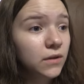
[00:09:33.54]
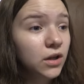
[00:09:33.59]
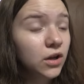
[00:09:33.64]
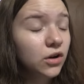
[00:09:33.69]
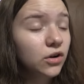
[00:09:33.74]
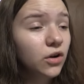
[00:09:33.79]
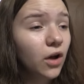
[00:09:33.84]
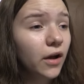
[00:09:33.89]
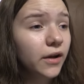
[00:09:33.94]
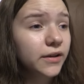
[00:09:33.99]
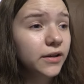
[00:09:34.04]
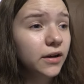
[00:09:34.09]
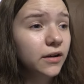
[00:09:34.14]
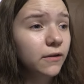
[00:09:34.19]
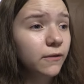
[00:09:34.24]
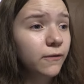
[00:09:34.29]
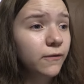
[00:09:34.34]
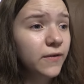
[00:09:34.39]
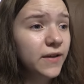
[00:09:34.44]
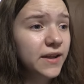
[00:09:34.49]
You're not gonna
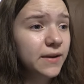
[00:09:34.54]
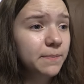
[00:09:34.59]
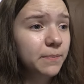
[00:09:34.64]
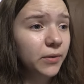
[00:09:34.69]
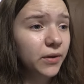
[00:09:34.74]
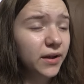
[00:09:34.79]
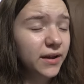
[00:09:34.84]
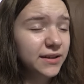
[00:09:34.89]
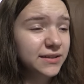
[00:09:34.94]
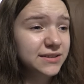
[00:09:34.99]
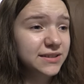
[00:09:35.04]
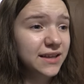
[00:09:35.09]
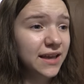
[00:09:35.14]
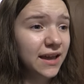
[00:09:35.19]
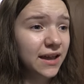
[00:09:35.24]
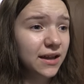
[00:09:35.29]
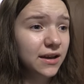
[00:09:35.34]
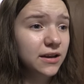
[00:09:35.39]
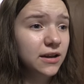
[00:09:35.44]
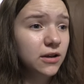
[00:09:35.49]
feed plants
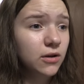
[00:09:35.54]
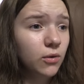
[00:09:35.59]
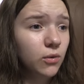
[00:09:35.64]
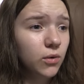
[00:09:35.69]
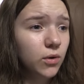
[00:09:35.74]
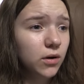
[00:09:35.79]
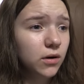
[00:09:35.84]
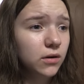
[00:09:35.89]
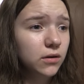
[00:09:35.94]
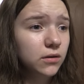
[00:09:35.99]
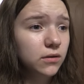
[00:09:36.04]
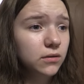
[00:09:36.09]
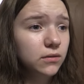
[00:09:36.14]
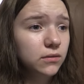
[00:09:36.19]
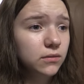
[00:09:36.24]
candy corn?